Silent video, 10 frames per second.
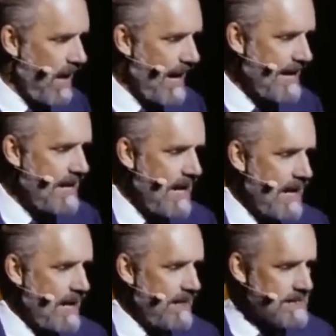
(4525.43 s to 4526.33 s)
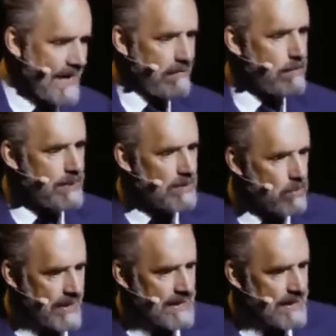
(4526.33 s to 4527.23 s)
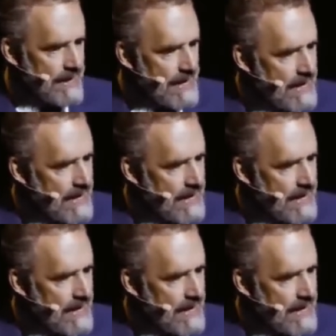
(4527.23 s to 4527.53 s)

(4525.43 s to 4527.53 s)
line that's ever been written